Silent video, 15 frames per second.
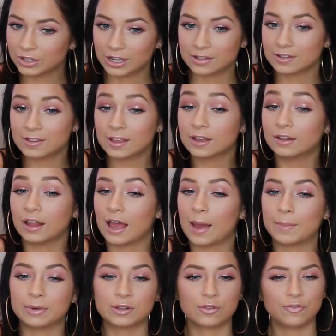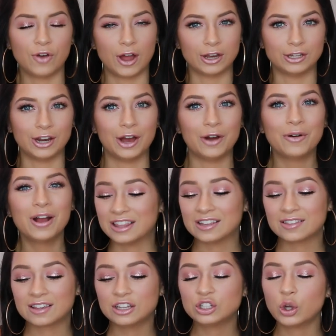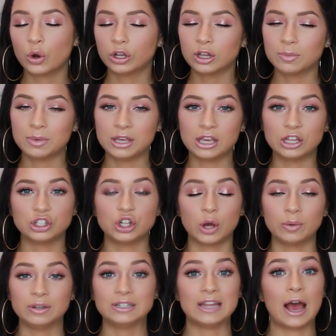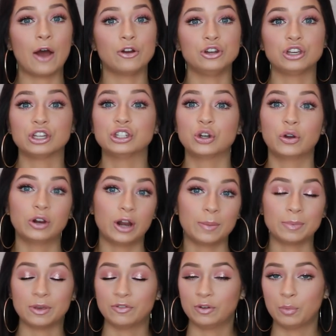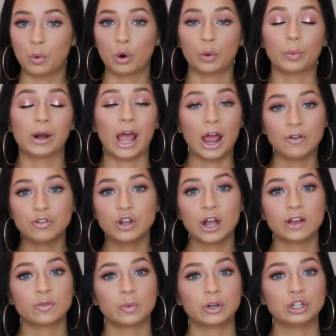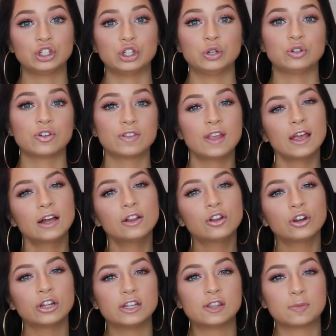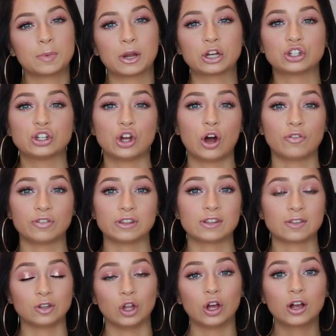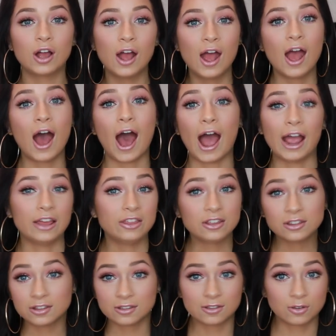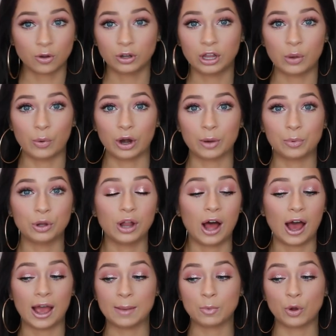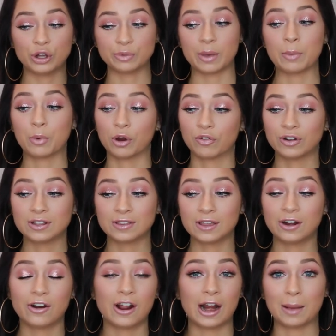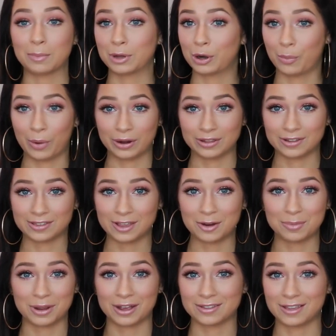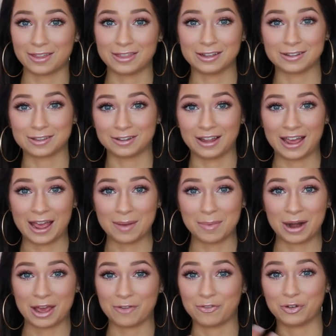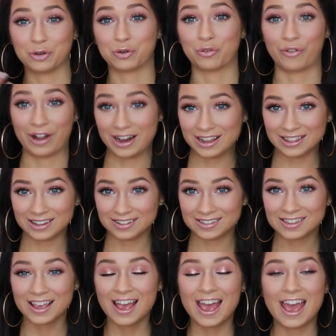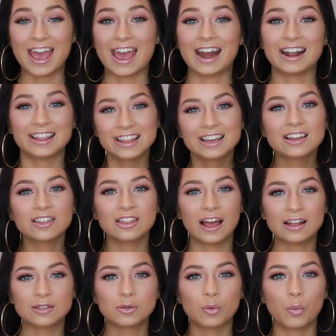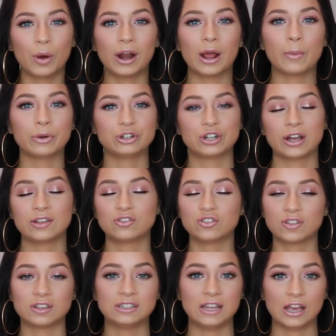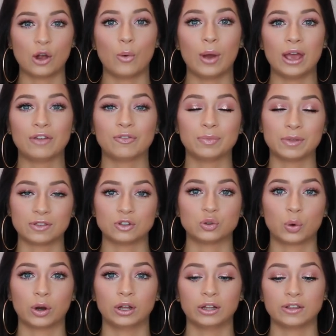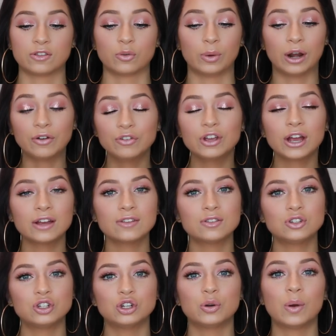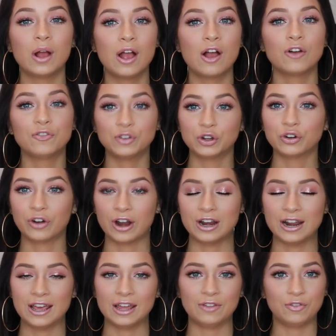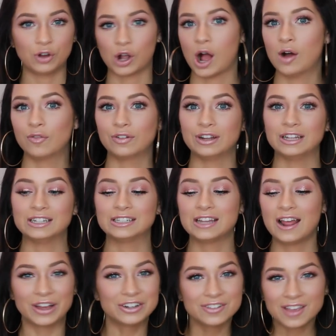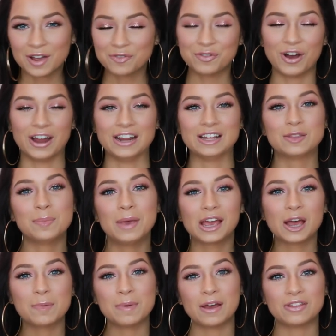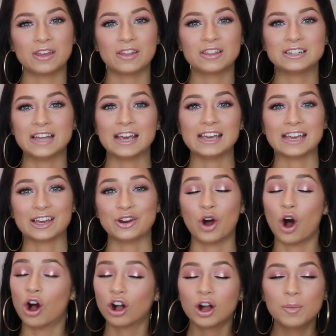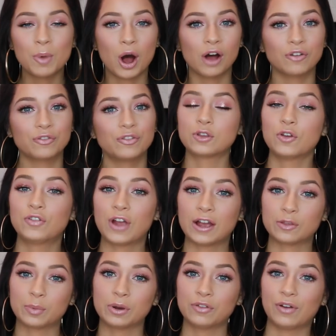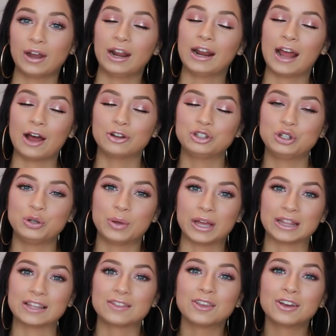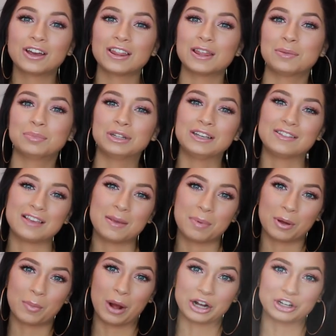because it's like glam and it's fun, you know? This can totally be toned down. You can tone it up even more. Whatever you guys want to do, just take a little inspiration off of this look. I think this is totally wearable. I'm going to my boyfriend's later and I'm going to wear this there because I think it's glam and I feel great in this. And I think that's what I want you guys just to take away from this tutorial is whatever you guys do, feel great in it, feel confident, and just have fun. It's makeup at the end of the day, it can all come off. So if you guys want to find out how to get this look, then please keep on